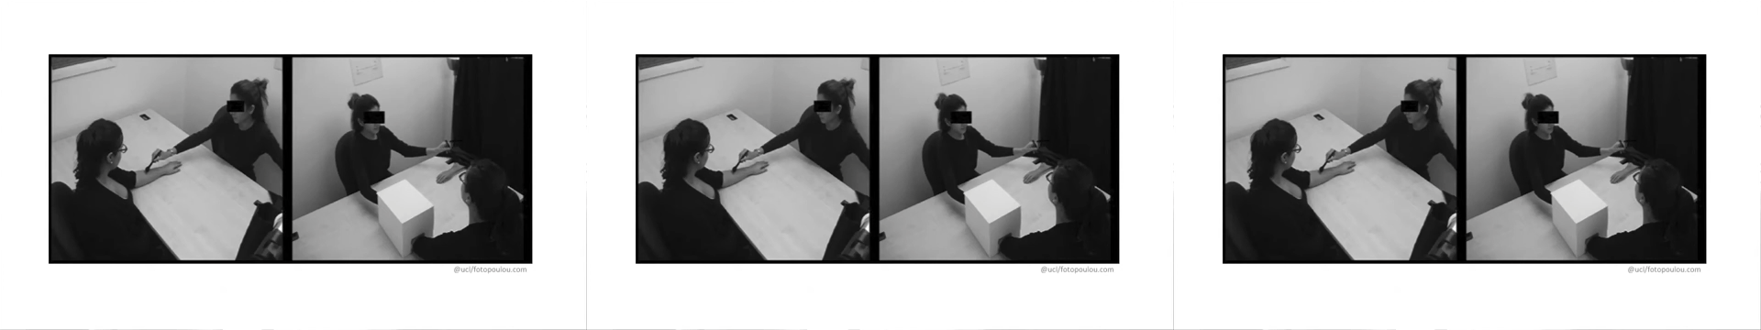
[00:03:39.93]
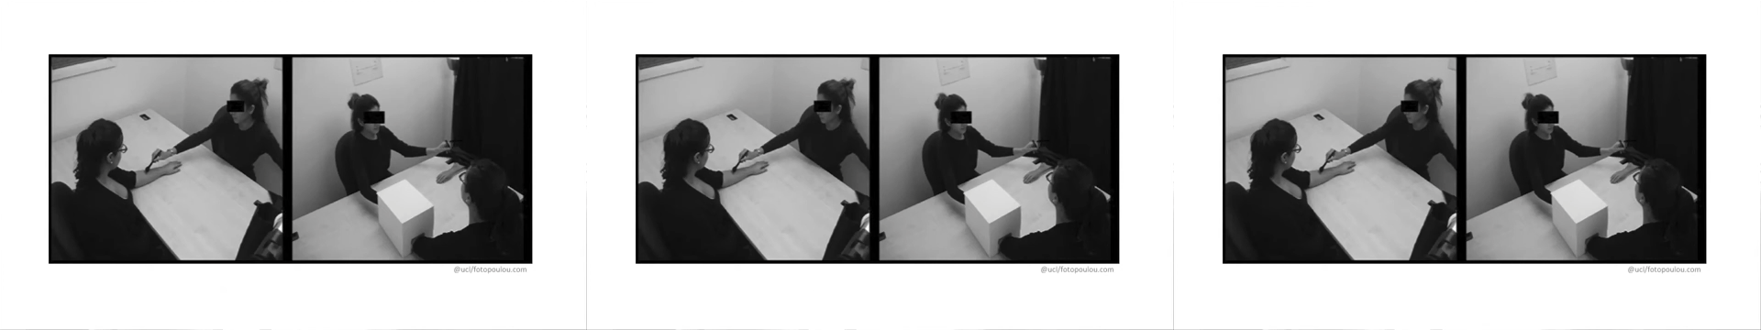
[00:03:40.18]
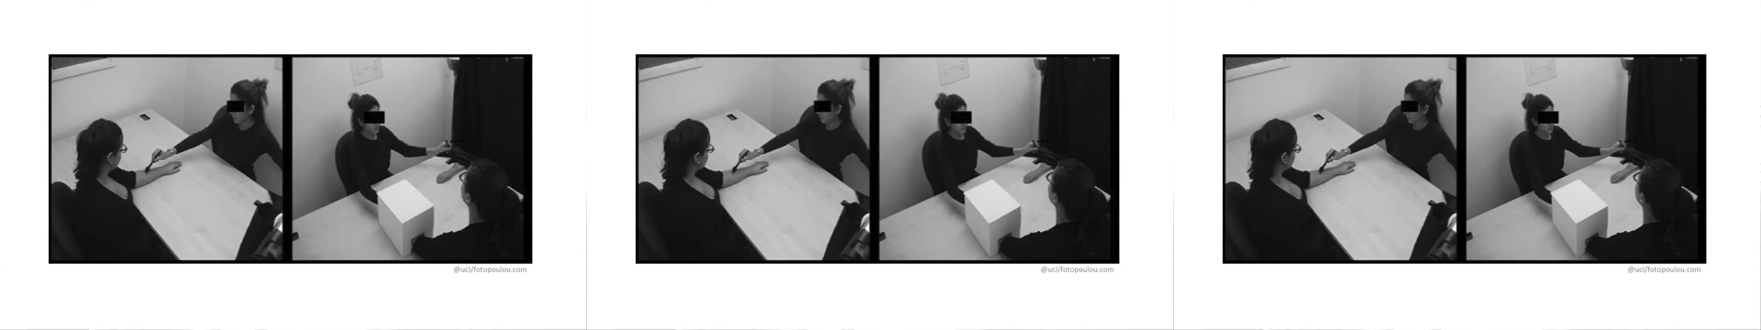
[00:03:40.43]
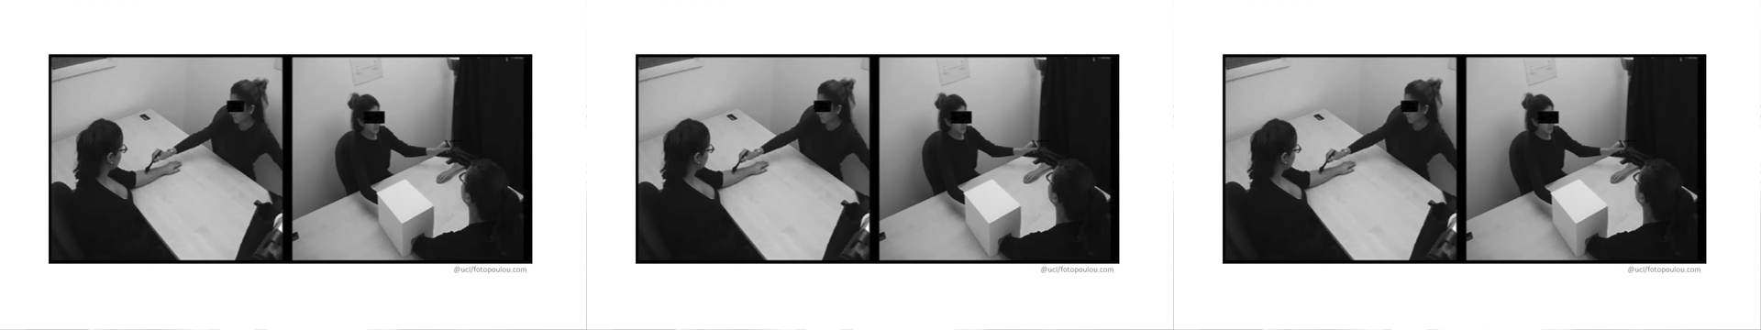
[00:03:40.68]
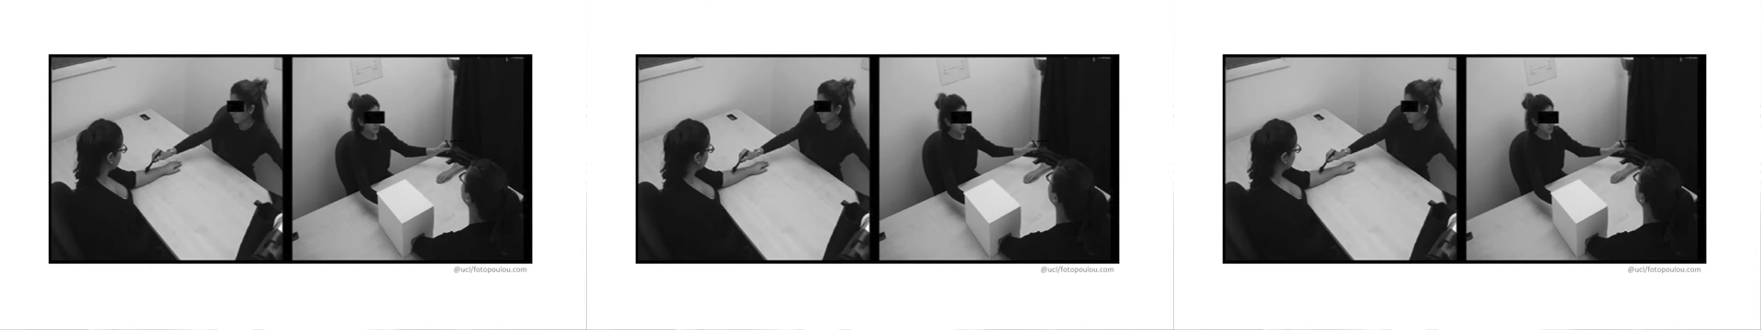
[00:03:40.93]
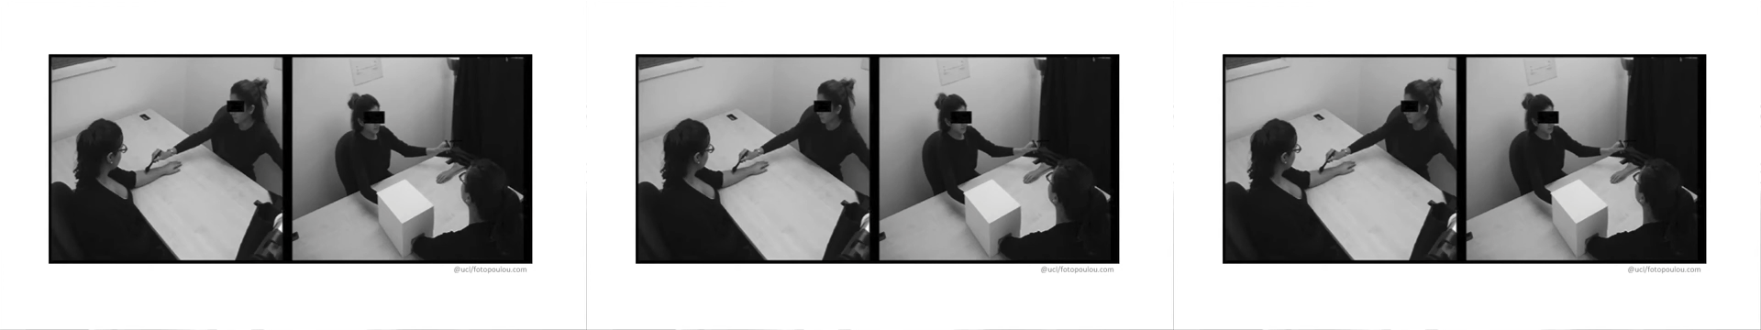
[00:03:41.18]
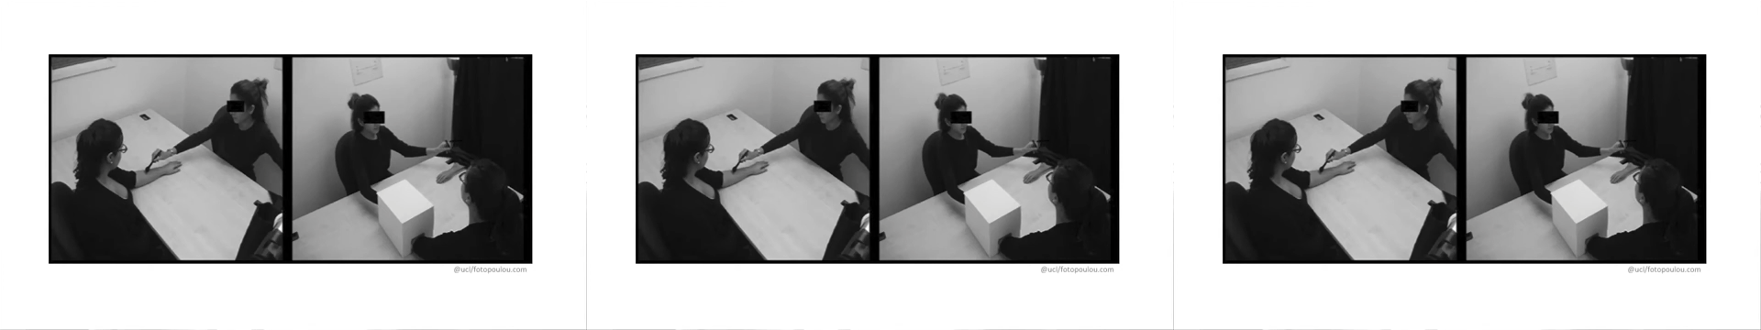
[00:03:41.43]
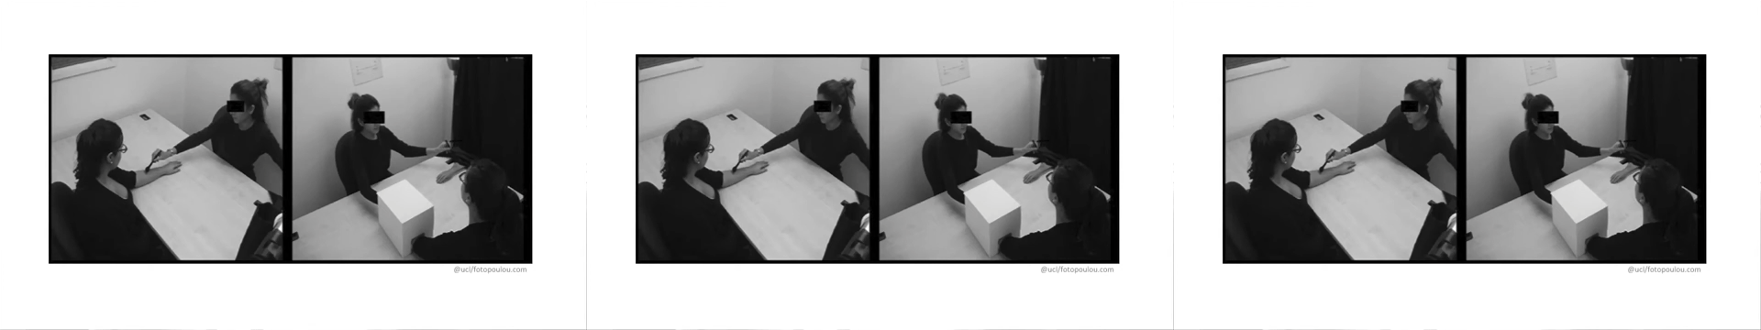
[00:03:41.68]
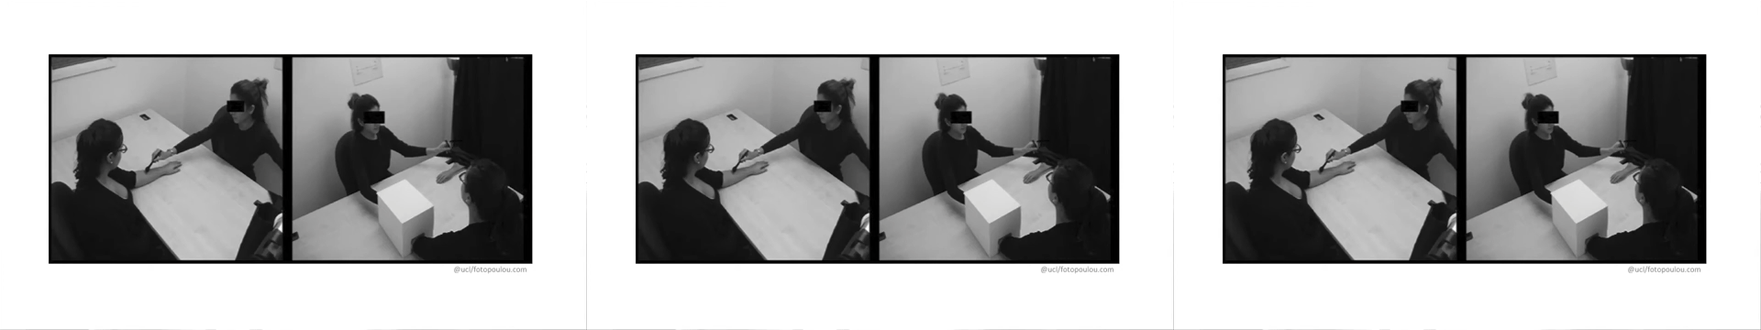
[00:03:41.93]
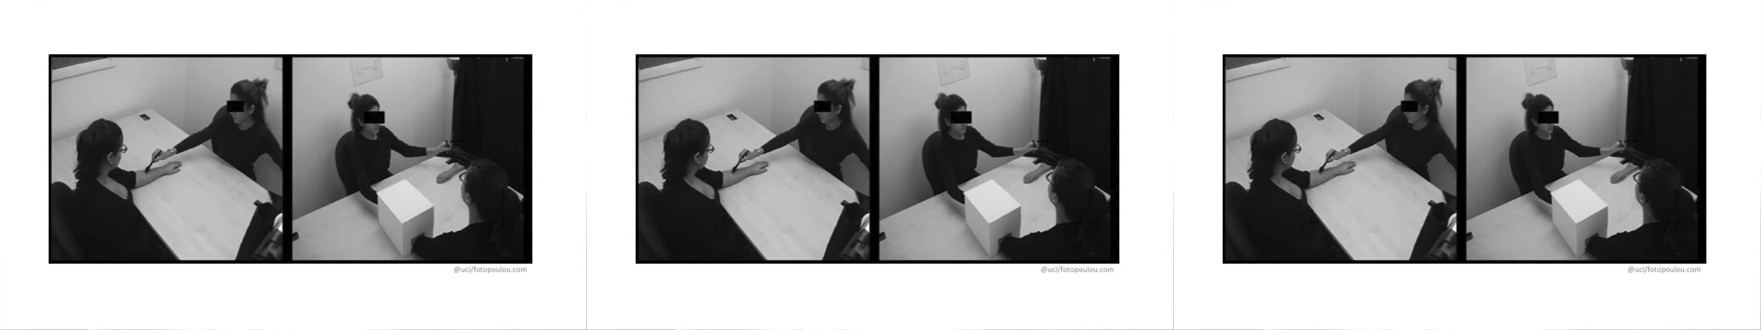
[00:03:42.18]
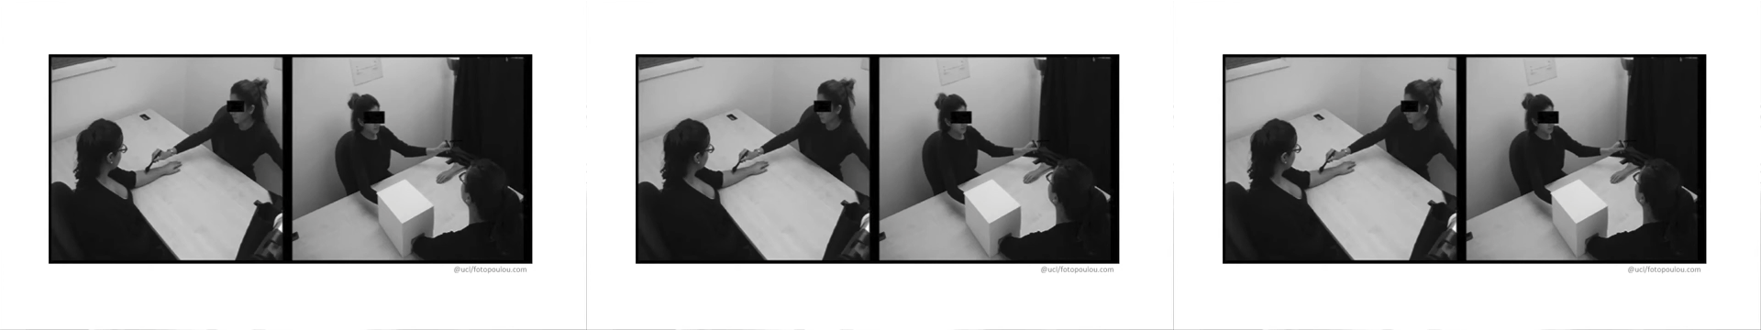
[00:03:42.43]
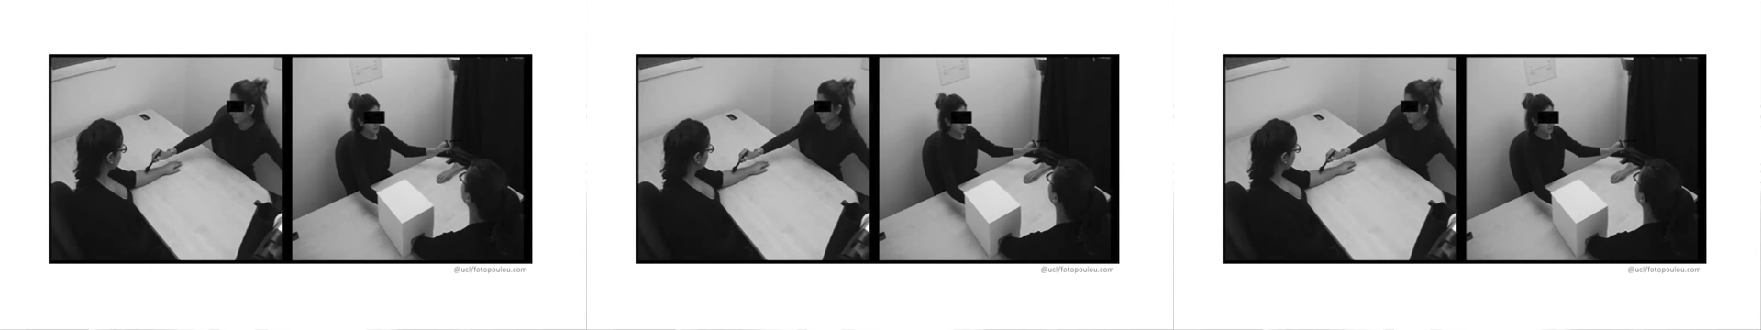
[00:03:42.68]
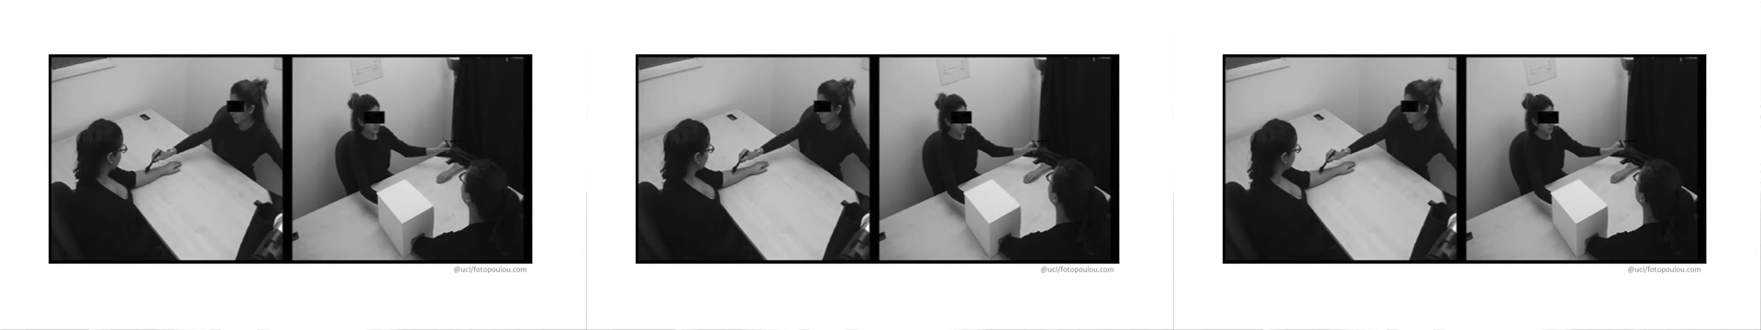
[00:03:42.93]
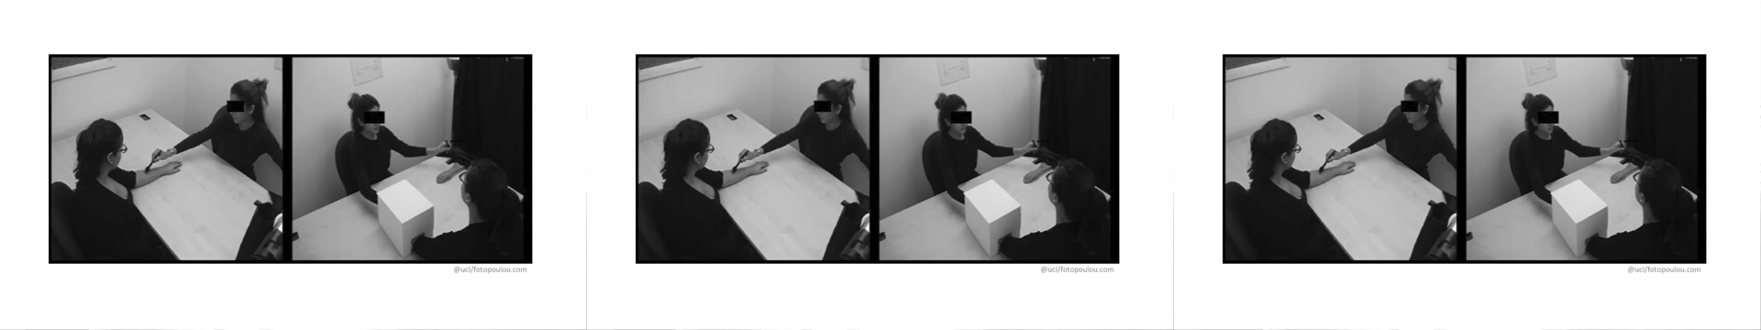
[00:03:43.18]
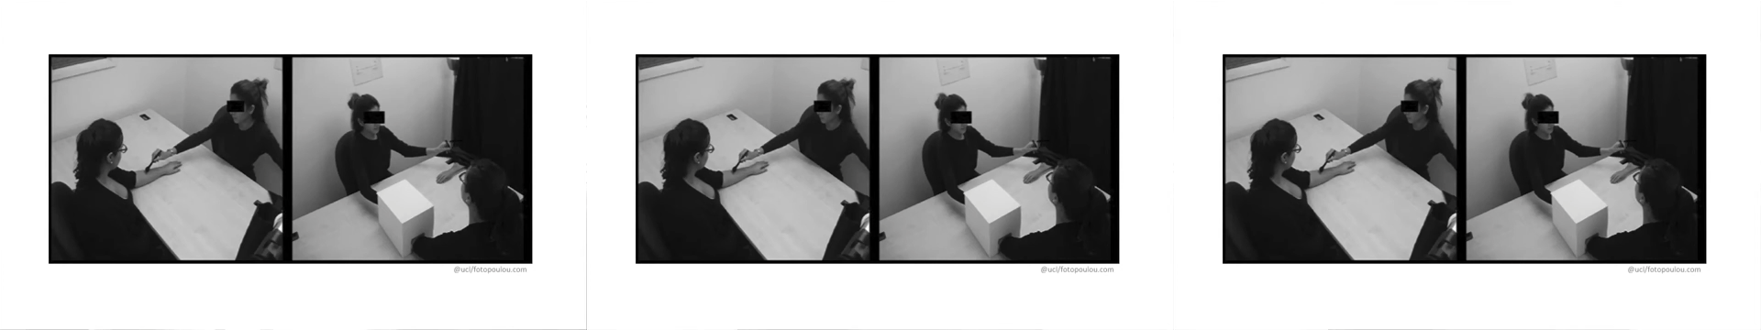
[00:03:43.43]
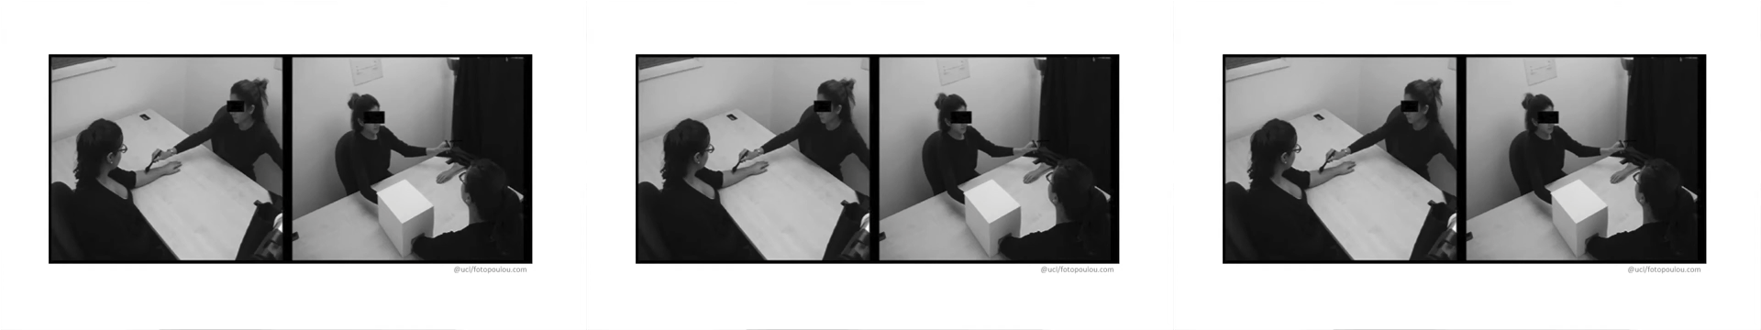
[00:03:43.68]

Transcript: (no speaker visible)